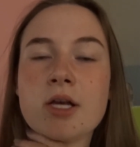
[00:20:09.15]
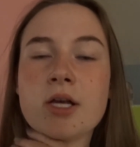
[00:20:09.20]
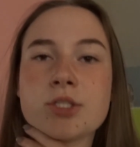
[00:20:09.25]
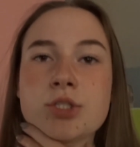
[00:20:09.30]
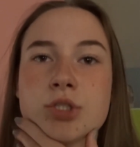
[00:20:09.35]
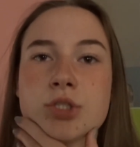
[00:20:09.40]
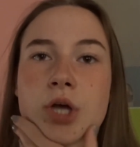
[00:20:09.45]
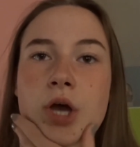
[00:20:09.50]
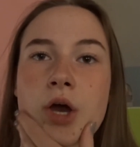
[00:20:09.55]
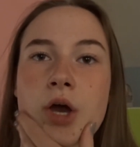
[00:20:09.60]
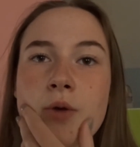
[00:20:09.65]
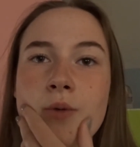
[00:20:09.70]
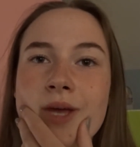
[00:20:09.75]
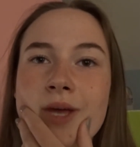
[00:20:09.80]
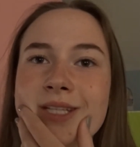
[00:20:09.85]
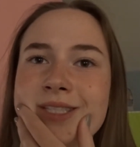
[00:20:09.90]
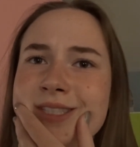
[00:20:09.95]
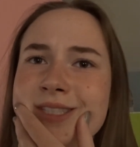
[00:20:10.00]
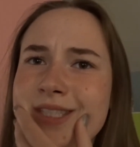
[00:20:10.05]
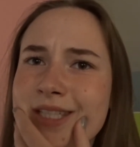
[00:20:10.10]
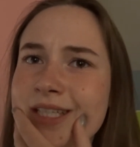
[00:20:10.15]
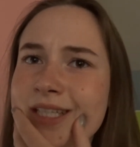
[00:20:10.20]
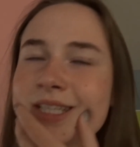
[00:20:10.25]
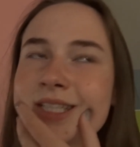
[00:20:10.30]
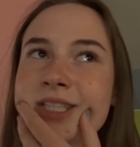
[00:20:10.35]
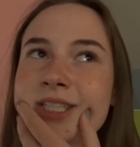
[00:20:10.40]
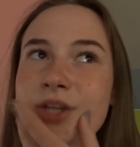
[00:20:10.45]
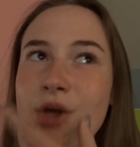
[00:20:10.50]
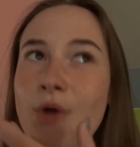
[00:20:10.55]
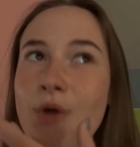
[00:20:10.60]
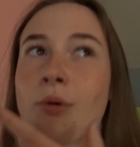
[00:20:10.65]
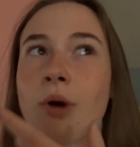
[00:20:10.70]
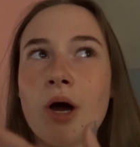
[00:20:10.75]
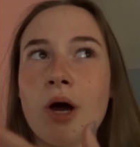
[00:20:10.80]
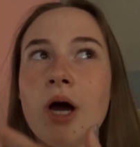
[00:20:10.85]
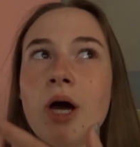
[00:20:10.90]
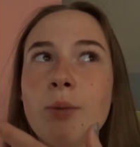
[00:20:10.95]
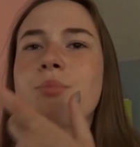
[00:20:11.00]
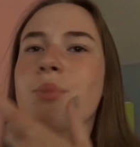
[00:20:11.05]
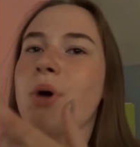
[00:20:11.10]
So it did go
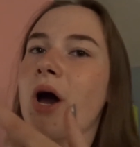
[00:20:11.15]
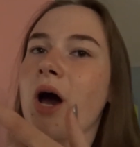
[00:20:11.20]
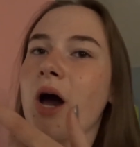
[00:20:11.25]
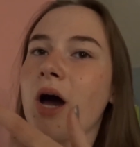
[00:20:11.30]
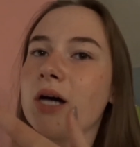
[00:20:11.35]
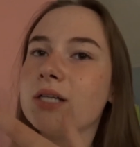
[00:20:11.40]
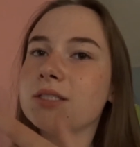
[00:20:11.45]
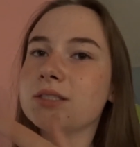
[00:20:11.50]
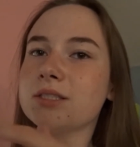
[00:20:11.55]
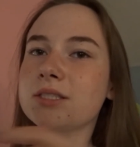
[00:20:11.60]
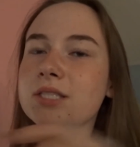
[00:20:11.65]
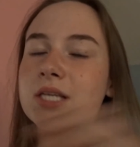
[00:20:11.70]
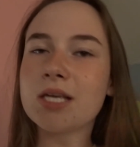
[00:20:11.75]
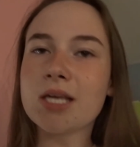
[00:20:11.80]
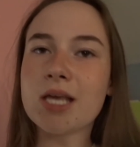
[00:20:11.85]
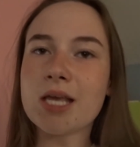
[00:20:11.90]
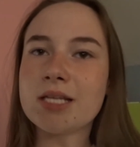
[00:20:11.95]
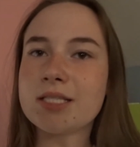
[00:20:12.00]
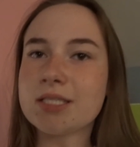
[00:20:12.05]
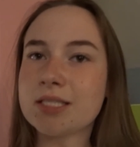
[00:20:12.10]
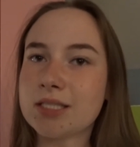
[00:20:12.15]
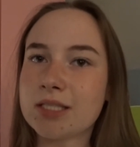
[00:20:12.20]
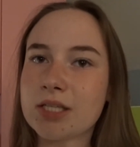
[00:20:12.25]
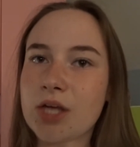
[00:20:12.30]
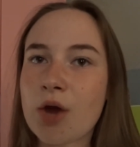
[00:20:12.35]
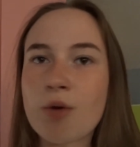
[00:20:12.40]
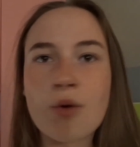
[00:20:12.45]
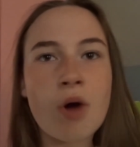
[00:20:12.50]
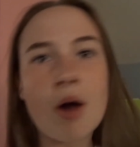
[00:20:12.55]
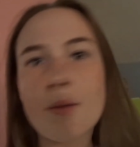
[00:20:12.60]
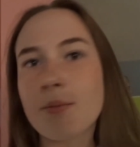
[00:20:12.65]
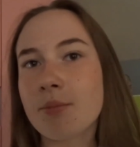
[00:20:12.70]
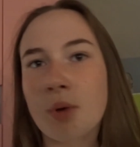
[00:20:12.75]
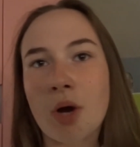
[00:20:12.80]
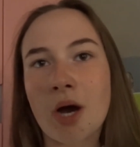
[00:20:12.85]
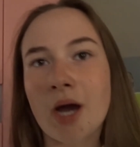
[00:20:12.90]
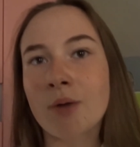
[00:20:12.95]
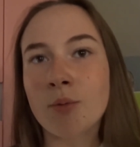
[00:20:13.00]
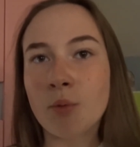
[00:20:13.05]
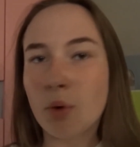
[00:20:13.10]
up, but it didn't go up
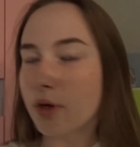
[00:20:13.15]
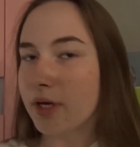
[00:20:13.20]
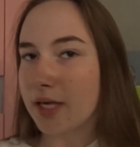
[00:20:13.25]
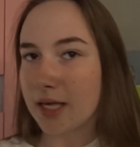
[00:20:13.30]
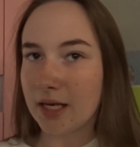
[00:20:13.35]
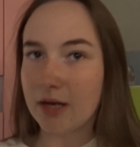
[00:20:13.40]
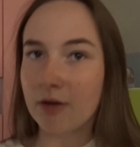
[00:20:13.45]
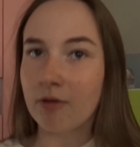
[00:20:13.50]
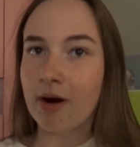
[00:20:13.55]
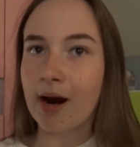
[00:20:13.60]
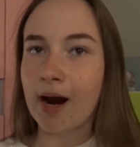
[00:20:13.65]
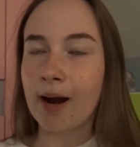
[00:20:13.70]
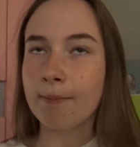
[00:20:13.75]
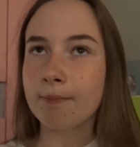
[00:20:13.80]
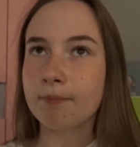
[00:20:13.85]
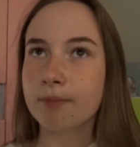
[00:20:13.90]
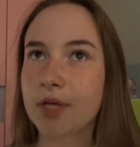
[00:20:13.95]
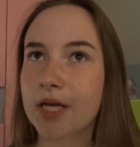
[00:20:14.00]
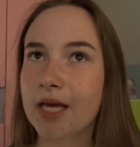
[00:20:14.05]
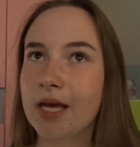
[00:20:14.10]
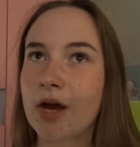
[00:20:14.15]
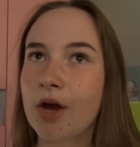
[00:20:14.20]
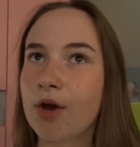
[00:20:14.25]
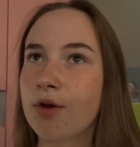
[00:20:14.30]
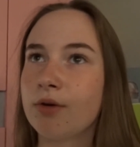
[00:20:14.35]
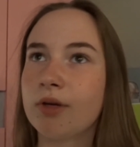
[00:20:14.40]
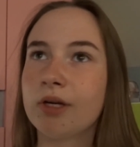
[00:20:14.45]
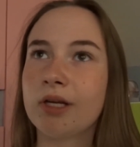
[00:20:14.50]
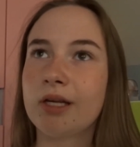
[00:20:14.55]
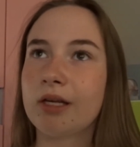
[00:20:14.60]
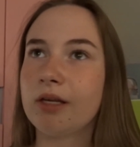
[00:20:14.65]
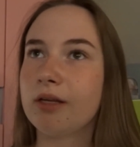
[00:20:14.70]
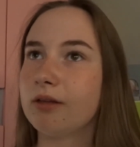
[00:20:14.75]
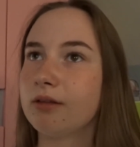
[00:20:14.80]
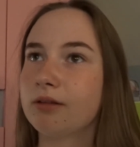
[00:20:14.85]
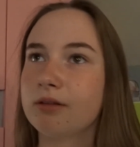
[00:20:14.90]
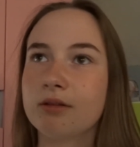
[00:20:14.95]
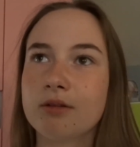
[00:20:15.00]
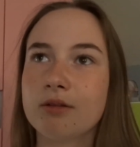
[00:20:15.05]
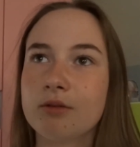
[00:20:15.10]
by 1 kilogram, it only
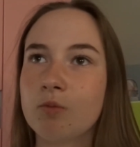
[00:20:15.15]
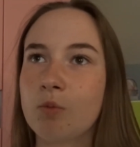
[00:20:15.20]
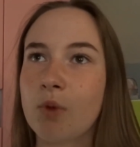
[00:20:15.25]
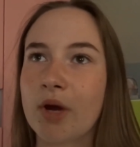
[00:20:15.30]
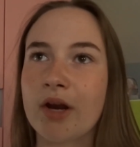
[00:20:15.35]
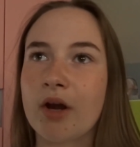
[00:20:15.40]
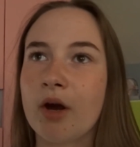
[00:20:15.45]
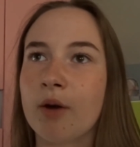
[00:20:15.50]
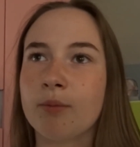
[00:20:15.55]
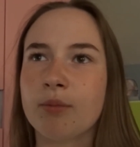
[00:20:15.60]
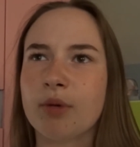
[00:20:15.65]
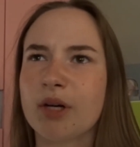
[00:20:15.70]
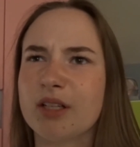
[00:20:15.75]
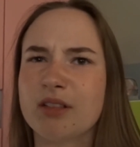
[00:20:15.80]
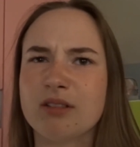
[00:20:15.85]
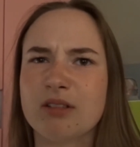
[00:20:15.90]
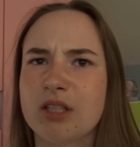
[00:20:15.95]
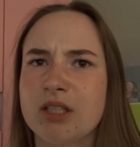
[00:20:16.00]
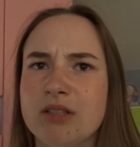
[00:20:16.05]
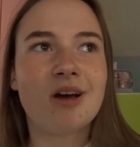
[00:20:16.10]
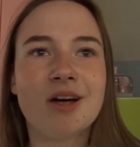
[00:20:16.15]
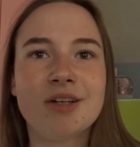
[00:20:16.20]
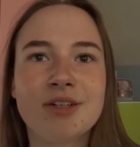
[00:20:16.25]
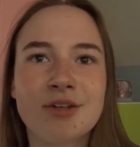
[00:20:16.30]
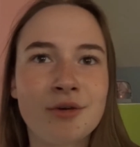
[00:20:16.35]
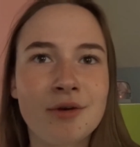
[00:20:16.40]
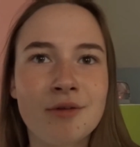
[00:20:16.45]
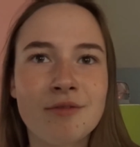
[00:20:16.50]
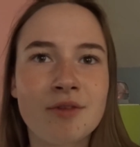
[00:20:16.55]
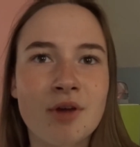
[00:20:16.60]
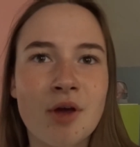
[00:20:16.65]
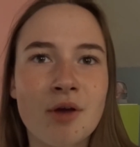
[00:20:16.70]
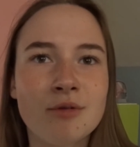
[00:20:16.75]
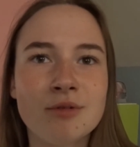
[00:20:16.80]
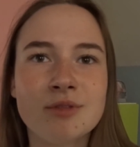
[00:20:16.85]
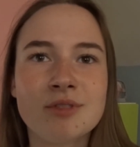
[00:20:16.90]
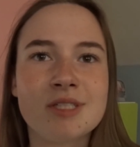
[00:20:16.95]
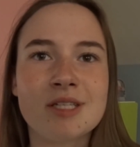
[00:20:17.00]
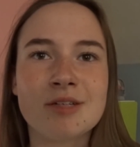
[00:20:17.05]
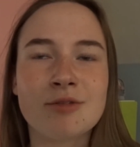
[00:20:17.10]
went up by
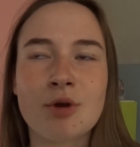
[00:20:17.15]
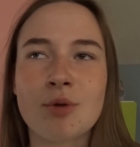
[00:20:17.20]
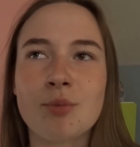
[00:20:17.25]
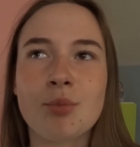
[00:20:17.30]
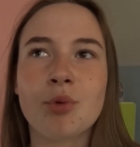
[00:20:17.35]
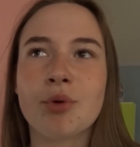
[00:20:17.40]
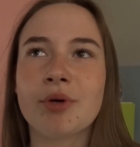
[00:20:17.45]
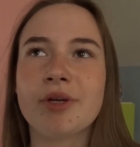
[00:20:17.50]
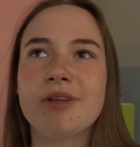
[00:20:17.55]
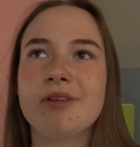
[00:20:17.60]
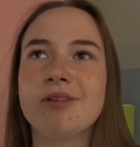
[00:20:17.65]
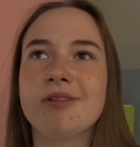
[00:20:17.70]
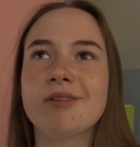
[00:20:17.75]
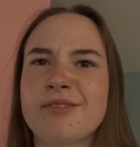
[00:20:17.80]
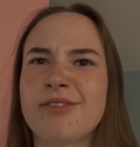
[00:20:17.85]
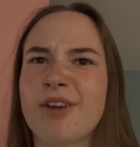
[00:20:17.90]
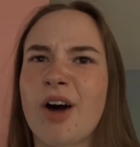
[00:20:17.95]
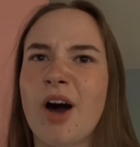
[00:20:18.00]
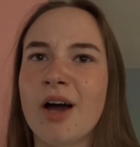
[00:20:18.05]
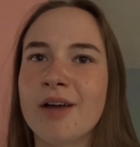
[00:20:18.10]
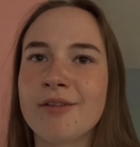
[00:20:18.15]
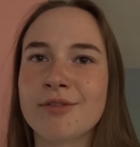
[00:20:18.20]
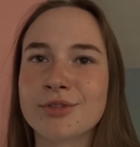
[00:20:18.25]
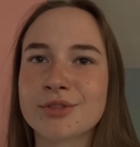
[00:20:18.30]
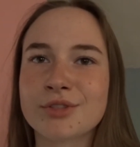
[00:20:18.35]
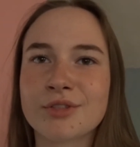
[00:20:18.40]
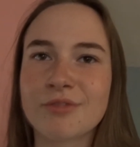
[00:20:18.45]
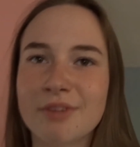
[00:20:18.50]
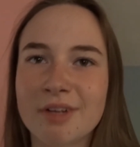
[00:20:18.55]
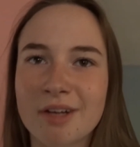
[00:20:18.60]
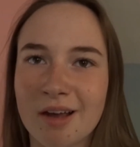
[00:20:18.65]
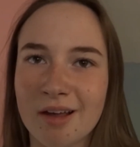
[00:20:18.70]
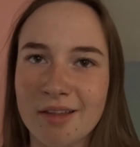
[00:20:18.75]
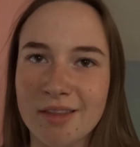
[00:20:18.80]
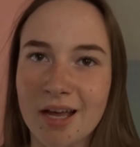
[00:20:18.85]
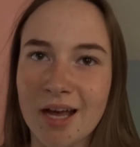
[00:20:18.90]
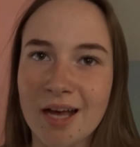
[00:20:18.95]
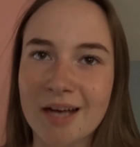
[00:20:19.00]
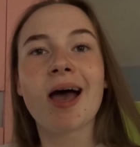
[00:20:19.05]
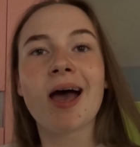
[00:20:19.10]
0.5 or something like
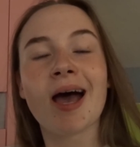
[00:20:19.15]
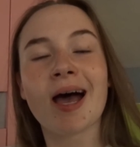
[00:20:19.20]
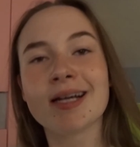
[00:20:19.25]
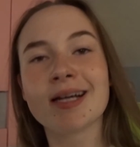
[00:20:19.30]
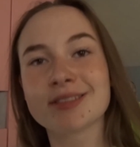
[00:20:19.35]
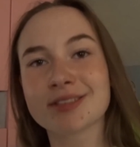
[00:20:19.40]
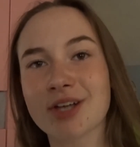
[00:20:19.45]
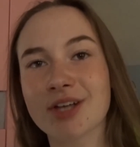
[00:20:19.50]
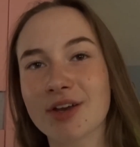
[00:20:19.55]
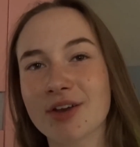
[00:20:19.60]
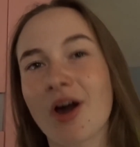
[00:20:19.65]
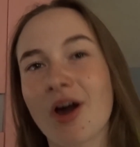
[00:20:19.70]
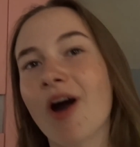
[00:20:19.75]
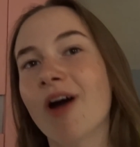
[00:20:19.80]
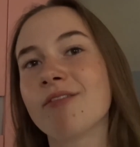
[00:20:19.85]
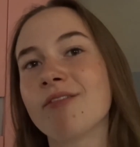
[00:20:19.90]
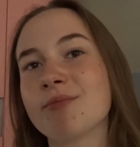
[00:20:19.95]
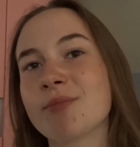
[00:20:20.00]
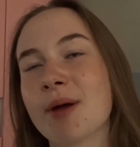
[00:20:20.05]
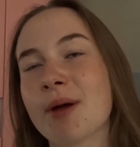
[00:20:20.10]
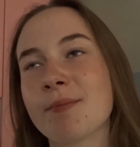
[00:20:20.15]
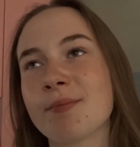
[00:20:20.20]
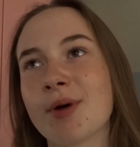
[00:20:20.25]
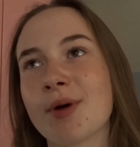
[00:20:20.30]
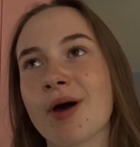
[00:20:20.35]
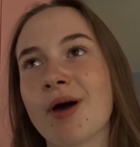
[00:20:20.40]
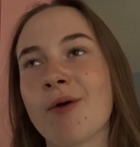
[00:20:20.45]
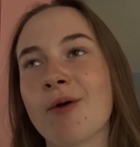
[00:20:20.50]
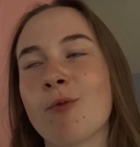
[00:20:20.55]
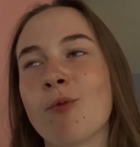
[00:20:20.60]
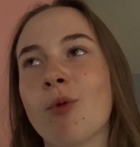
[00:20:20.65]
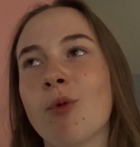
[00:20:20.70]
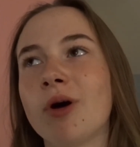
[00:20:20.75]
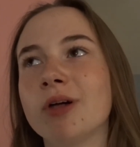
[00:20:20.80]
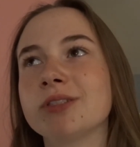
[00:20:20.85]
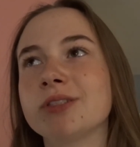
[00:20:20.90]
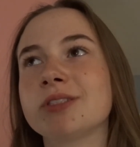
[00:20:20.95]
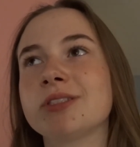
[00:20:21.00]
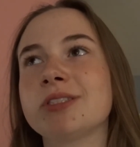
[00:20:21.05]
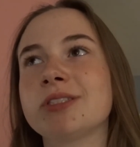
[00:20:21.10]
that. And I can't remember
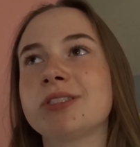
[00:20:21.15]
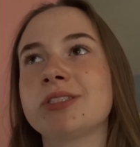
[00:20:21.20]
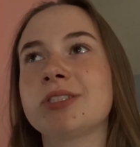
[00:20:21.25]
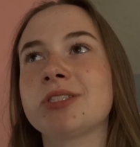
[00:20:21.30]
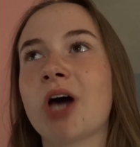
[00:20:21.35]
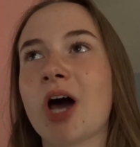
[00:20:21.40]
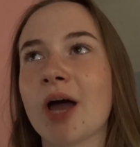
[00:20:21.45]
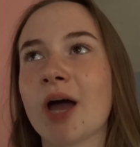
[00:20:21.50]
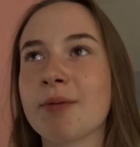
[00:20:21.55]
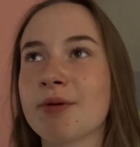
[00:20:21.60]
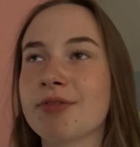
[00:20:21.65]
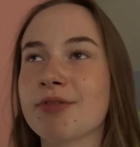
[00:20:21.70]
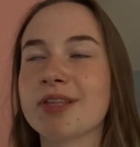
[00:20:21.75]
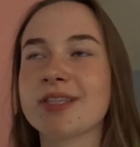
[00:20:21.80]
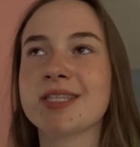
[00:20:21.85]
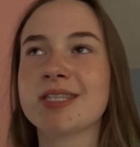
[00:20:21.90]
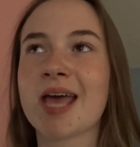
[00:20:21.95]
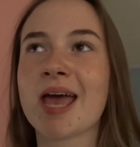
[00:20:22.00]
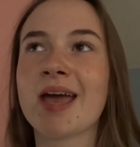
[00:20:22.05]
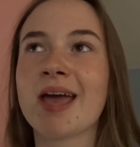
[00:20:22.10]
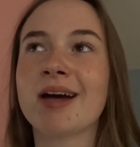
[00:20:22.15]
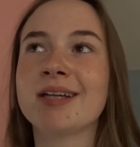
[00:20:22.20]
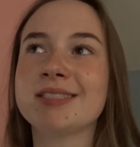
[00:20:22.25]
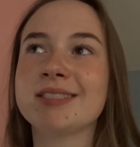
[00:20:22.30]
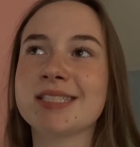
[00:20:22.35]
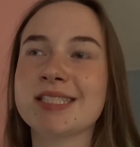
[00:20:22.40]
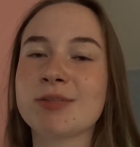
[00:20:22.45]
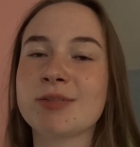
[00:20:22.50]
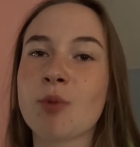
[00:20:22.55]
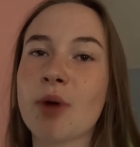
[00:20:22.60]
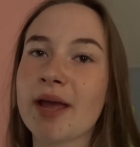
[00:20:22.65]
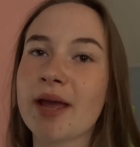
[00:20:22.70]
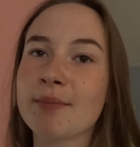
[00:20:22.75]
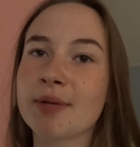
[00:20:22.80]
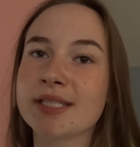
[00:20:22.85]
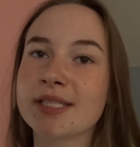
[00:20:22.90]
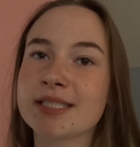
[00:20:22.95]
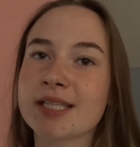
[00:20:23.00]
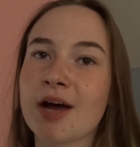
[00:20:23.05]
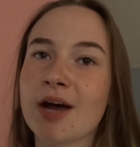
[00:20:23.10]
what time of the day I did weigh
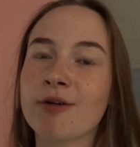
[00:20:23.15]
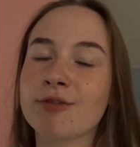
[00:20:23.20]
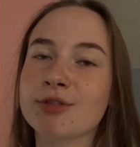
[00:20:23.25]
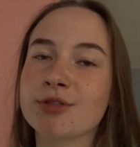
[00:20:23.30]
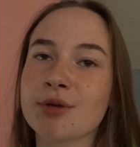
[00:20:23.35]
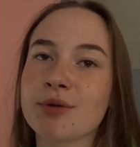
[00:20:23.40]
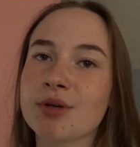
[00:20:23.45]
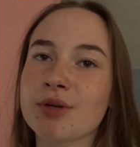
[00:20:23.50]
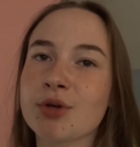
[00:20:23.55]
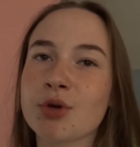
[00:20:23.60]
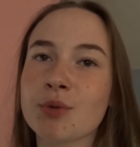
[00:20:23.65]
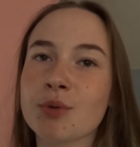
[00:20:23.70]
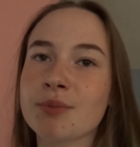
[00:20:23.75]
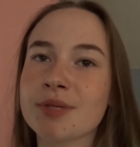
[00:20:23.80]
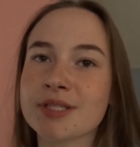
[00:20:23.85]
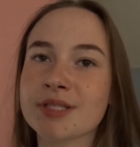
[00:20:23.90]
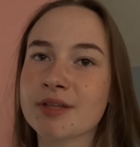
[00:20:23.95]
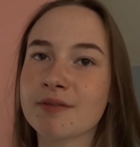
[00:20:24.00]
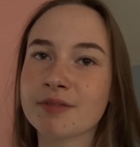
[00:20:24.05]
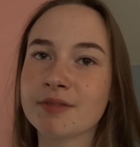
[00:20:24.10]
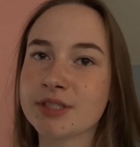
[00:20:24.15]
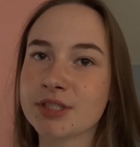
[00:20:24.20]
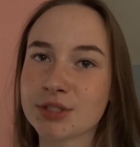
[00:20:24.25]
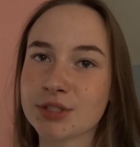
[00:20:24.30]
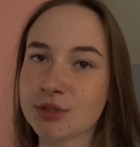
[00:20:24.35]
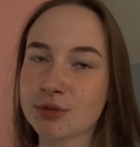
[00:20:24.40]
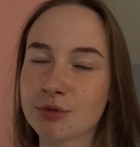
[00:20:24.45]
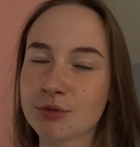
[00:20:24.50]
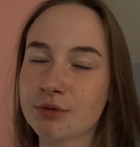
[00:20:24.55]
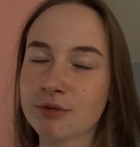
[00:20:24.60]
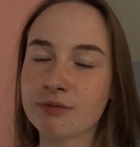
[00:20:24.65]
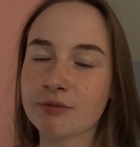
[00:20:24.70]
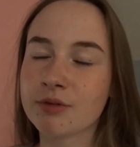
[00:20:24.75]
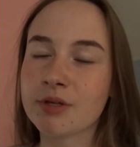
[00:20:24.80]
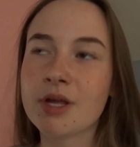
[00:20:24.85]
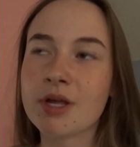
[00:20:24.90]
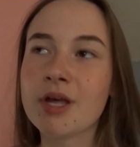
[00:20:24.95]
myself, so it could be something to do with